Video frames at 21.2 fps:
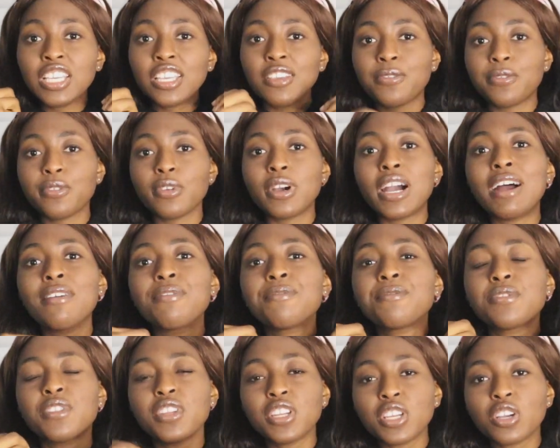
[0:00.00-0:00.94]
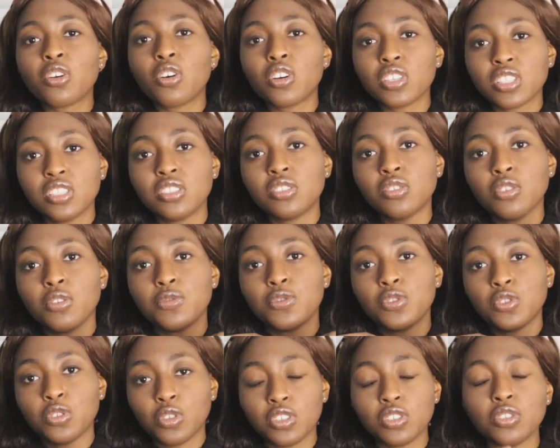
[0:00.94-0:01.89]
if you have 3 courses
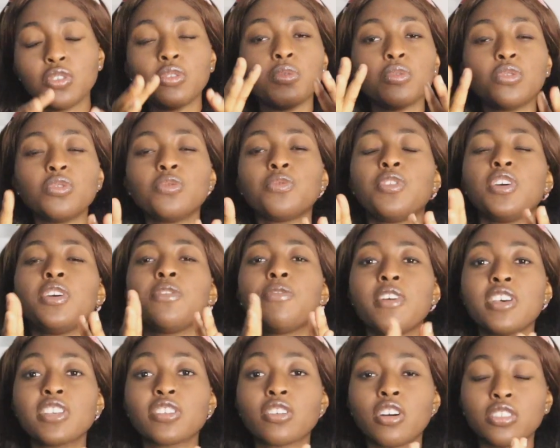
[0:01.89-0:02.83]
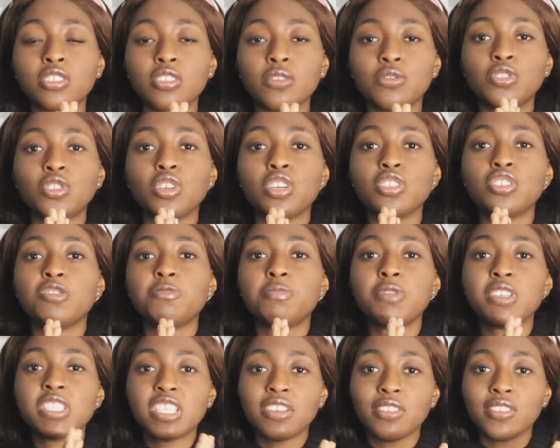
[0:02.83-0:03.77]
of choice, no, for your first course of choice, you
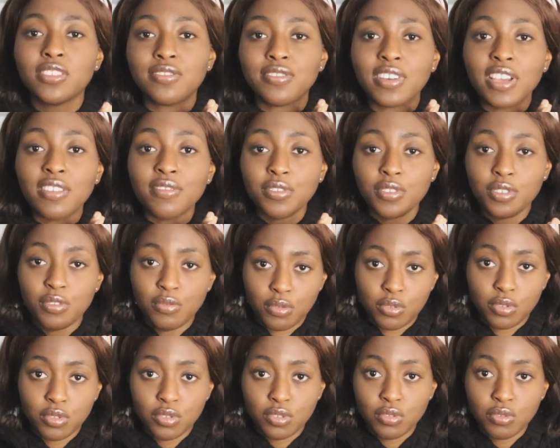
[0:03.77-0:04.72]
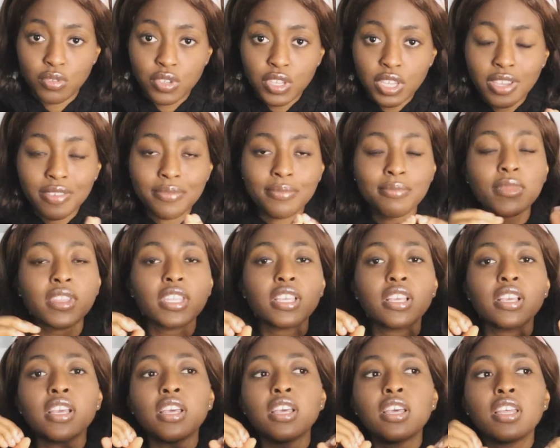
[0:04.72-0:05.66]
pay 75 euros. Okay.
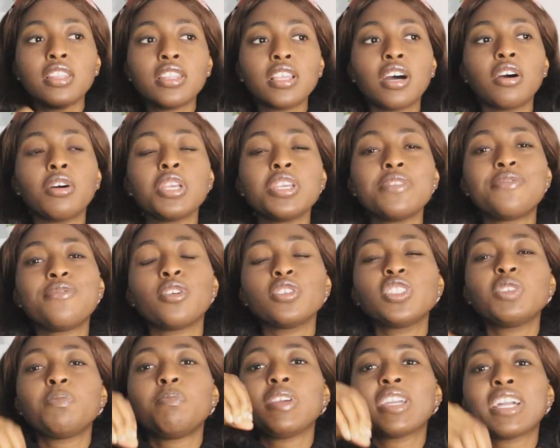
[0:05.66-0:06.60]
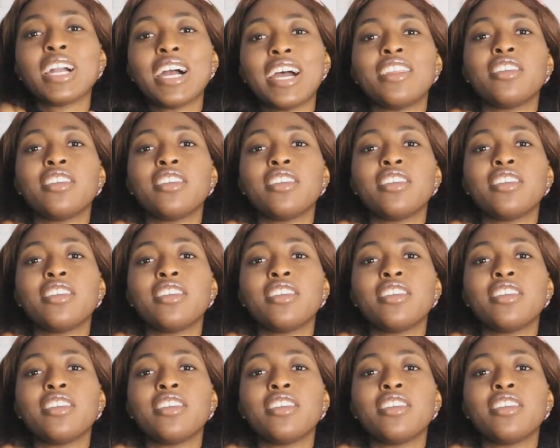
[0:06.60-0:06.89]
Now, if you want to pick